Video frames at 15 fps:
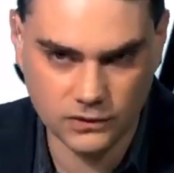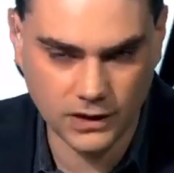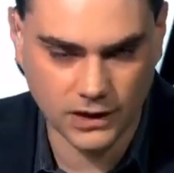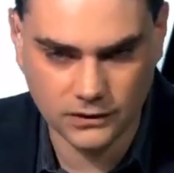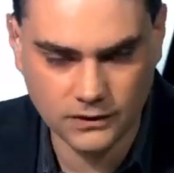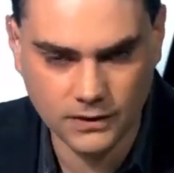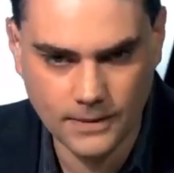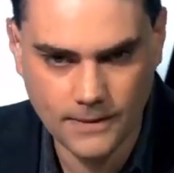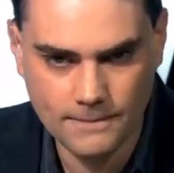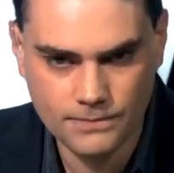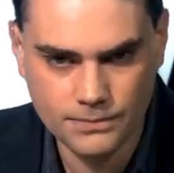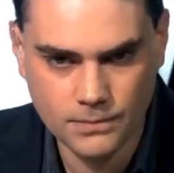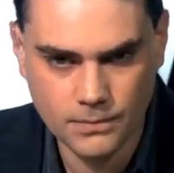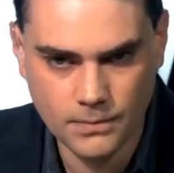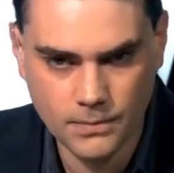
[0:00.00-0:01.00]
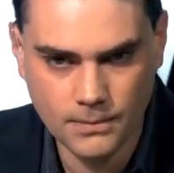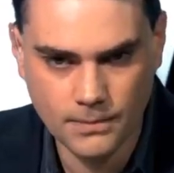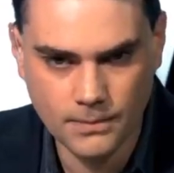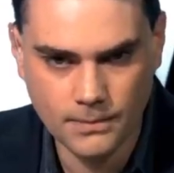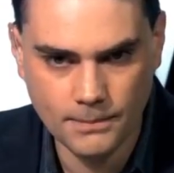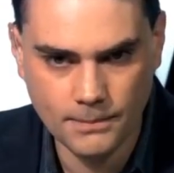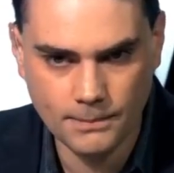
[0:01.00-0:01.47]
exist.
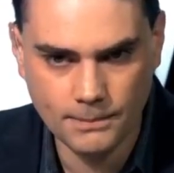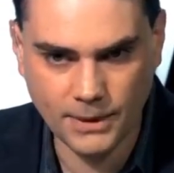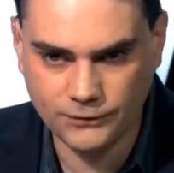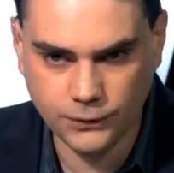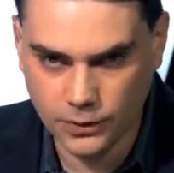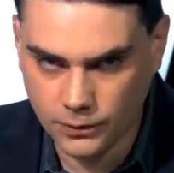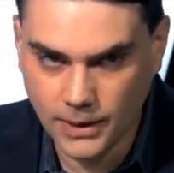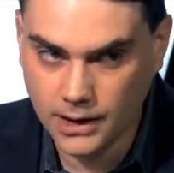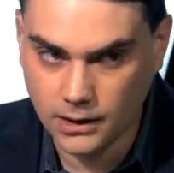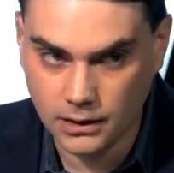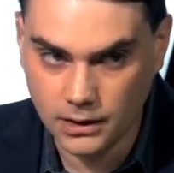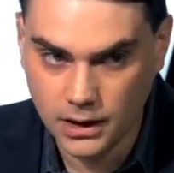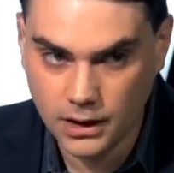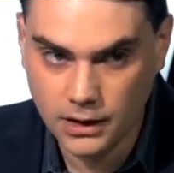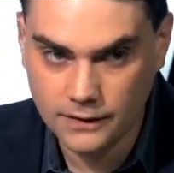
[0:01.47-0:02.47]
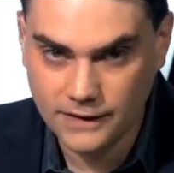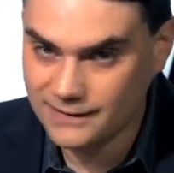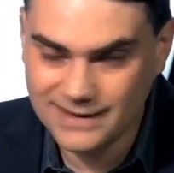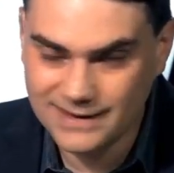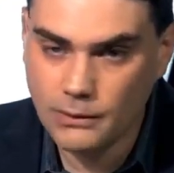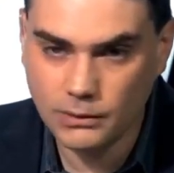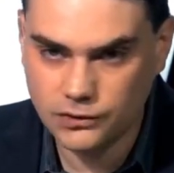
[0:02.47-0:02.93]
But for the record,
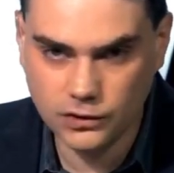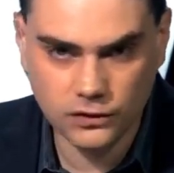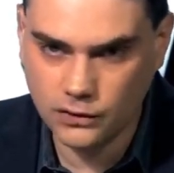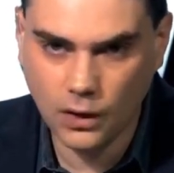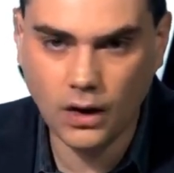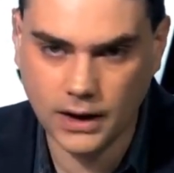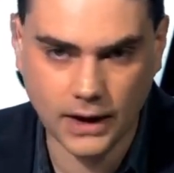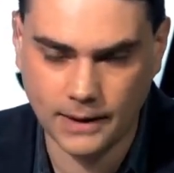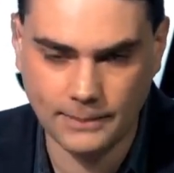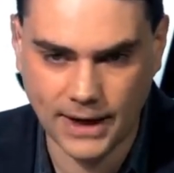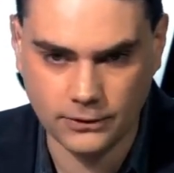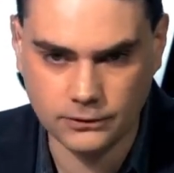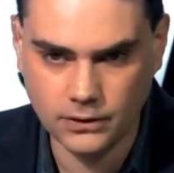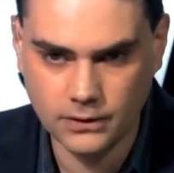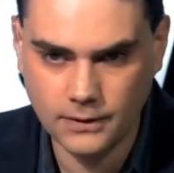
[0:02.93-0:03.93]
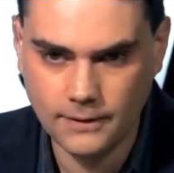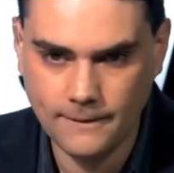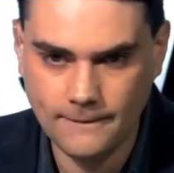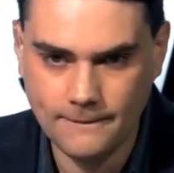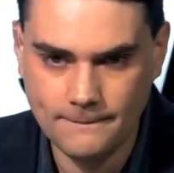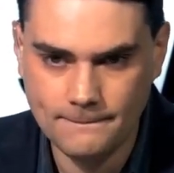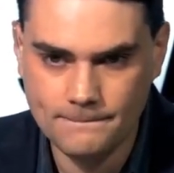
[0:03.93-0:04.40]
that's not what she's talking about.
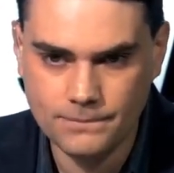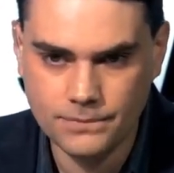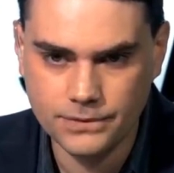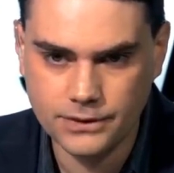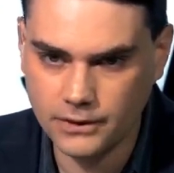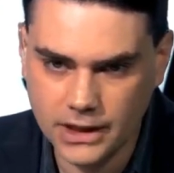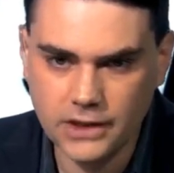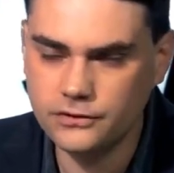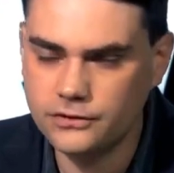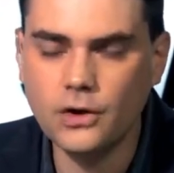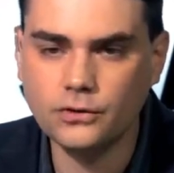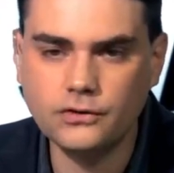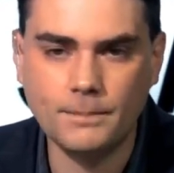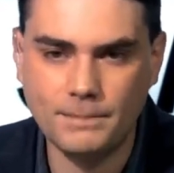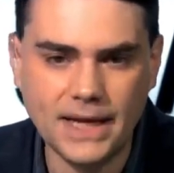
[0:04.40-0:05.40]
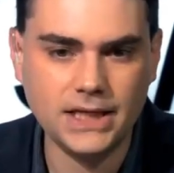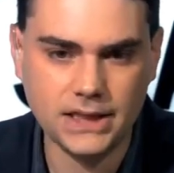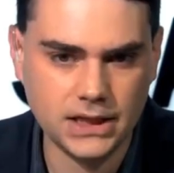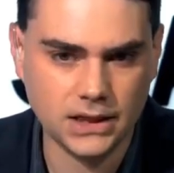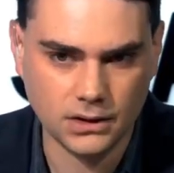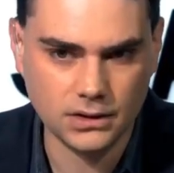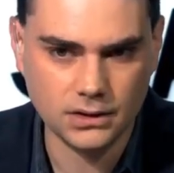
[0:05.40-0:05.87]
There is no
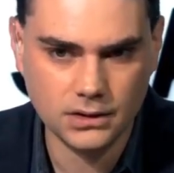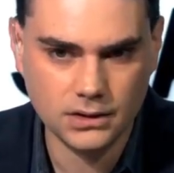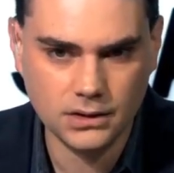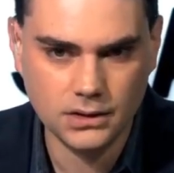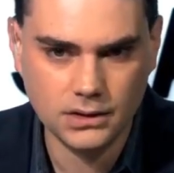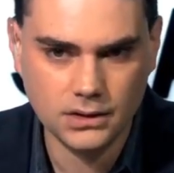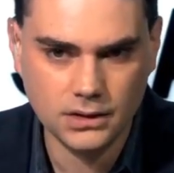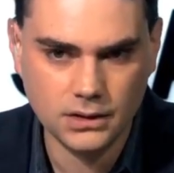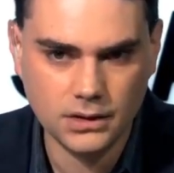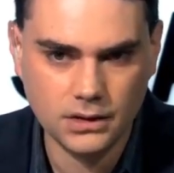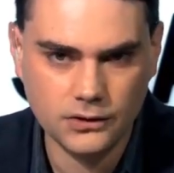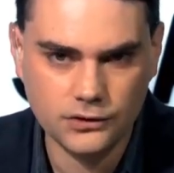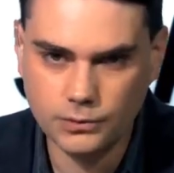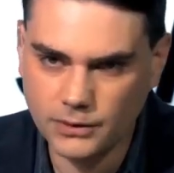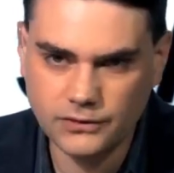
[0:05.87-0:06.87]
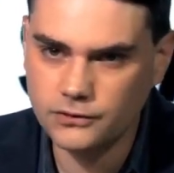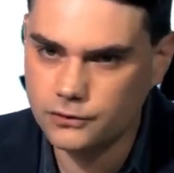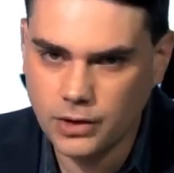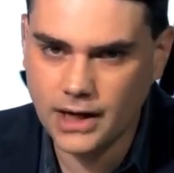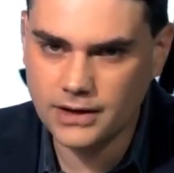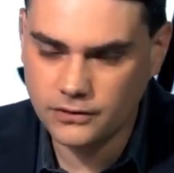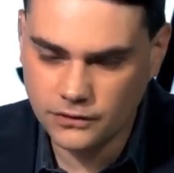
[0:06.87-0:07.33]
debate here. She wasn't
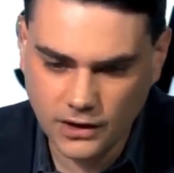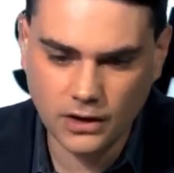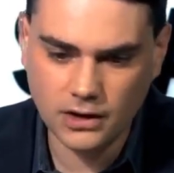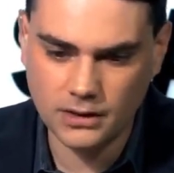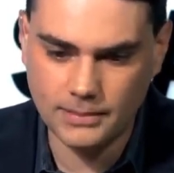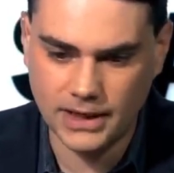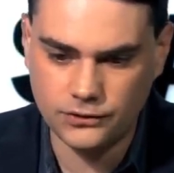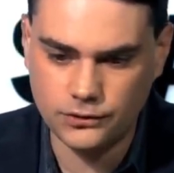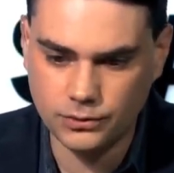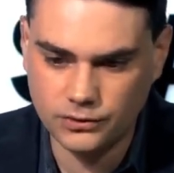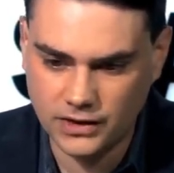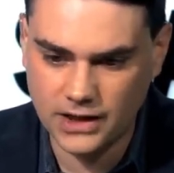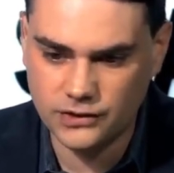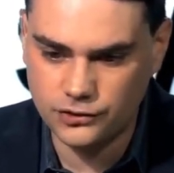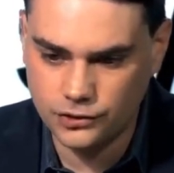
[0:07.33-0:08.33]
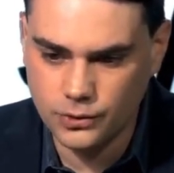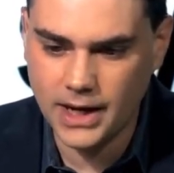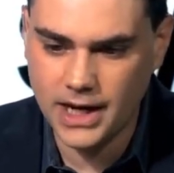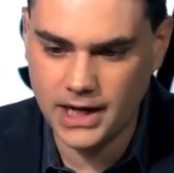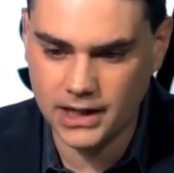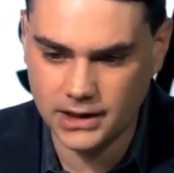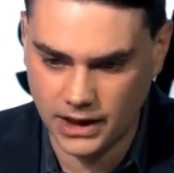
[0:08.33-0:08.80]
trying to start a debate. She was saying
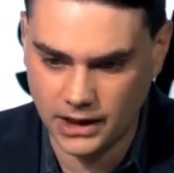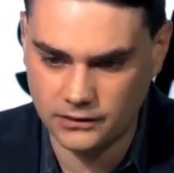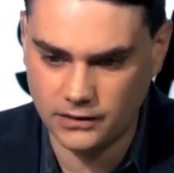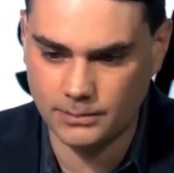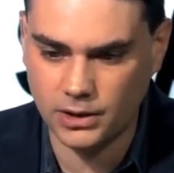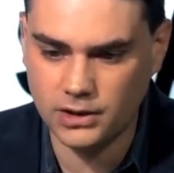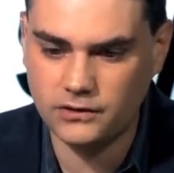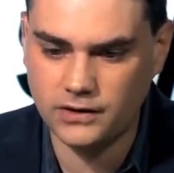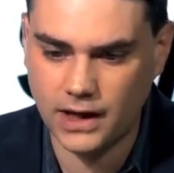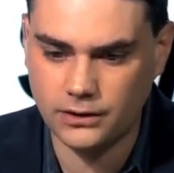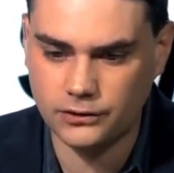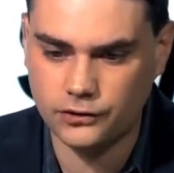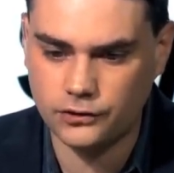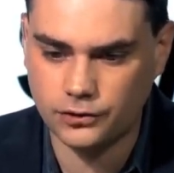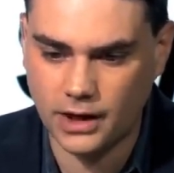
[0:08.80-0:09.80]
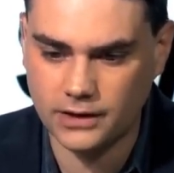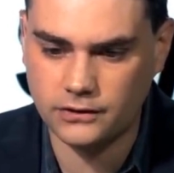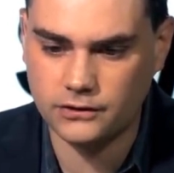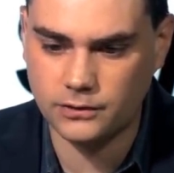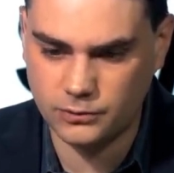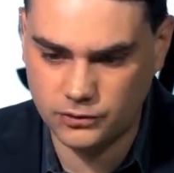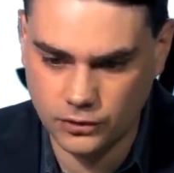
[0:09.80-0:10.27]
Jew-hating things, and Bernie Sanders is trying
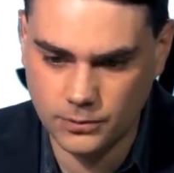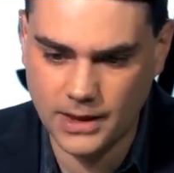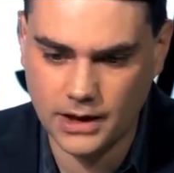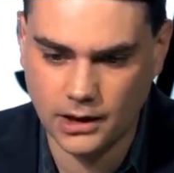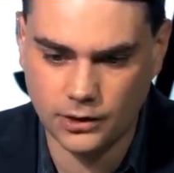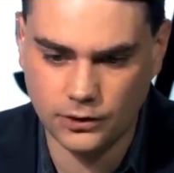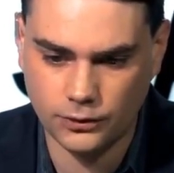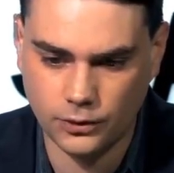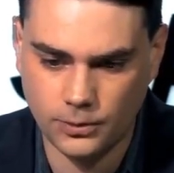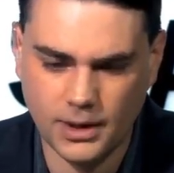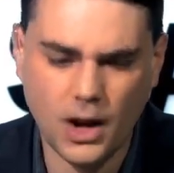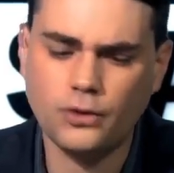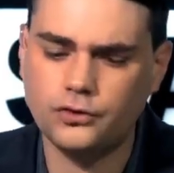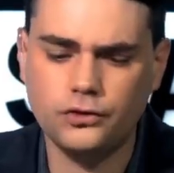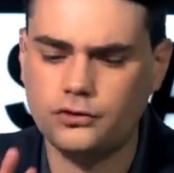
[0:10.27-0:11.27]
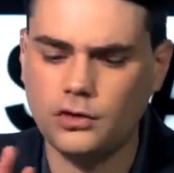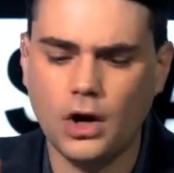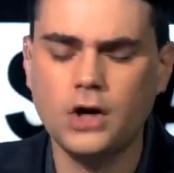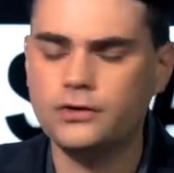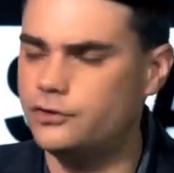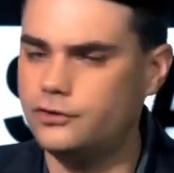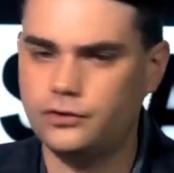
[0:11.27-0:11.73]
to subsume that under the rubric, oh, she's
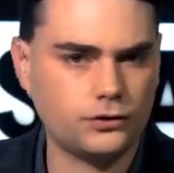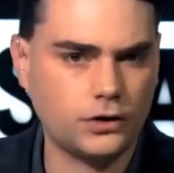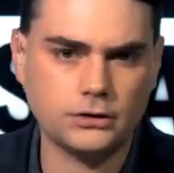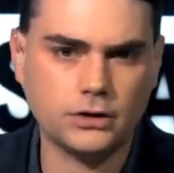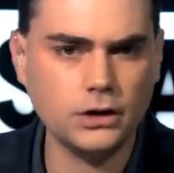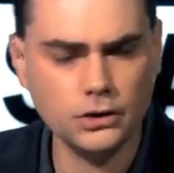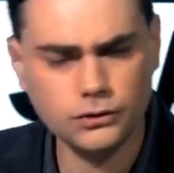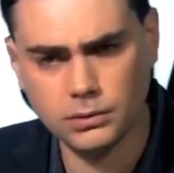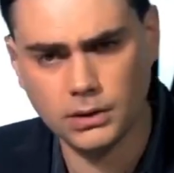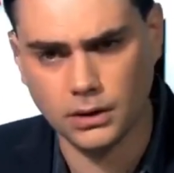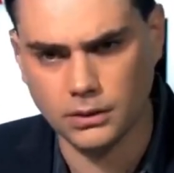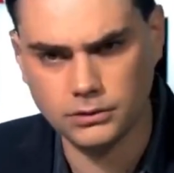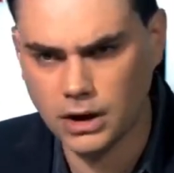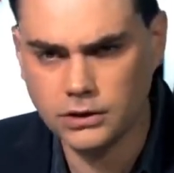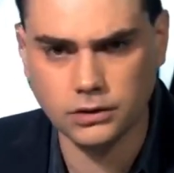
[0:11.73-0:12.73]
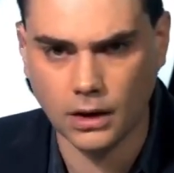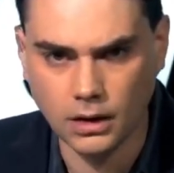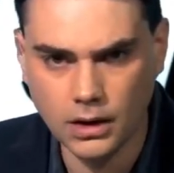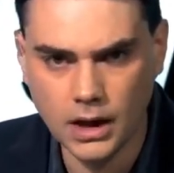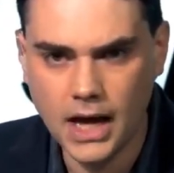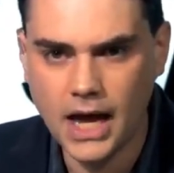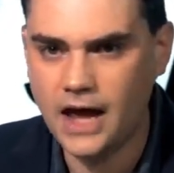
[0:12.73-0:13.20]
just anti-Israel, that's
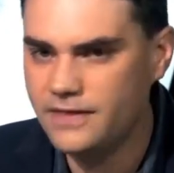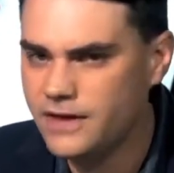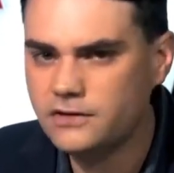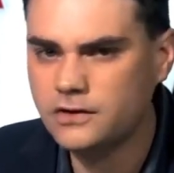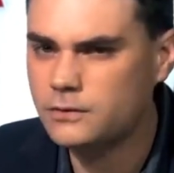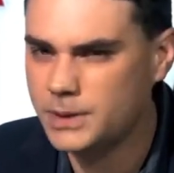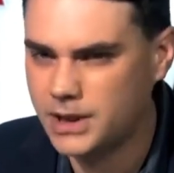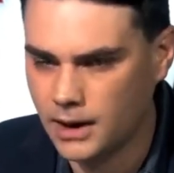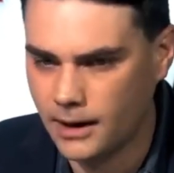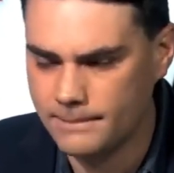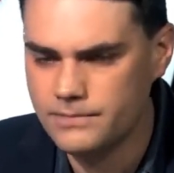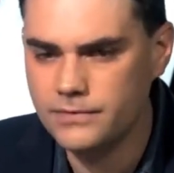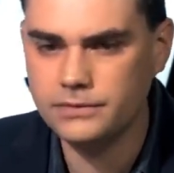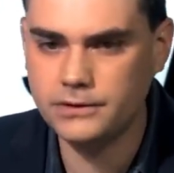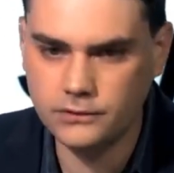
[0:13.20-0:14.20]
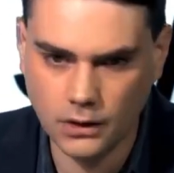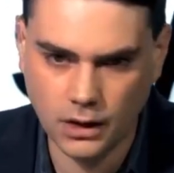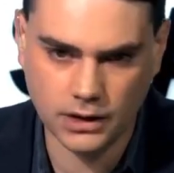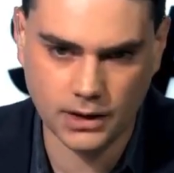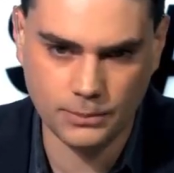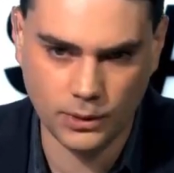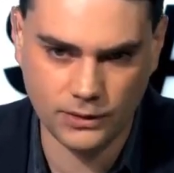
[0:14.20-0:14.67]
all. And this has become the
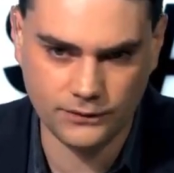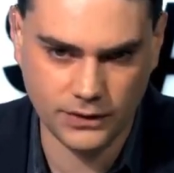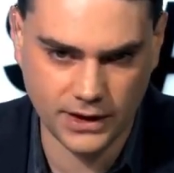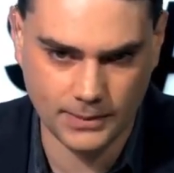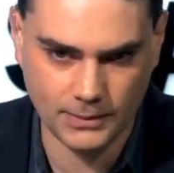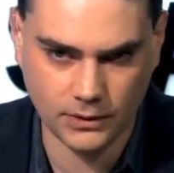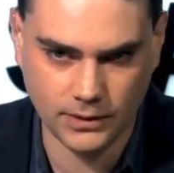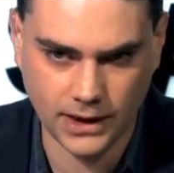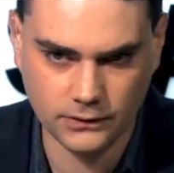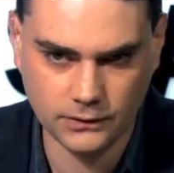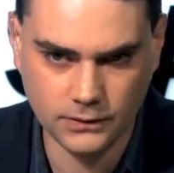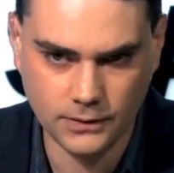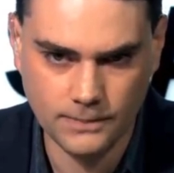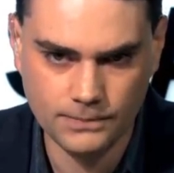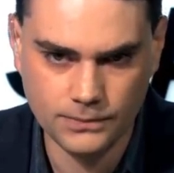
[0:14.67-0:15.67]
talking point for the Democrats.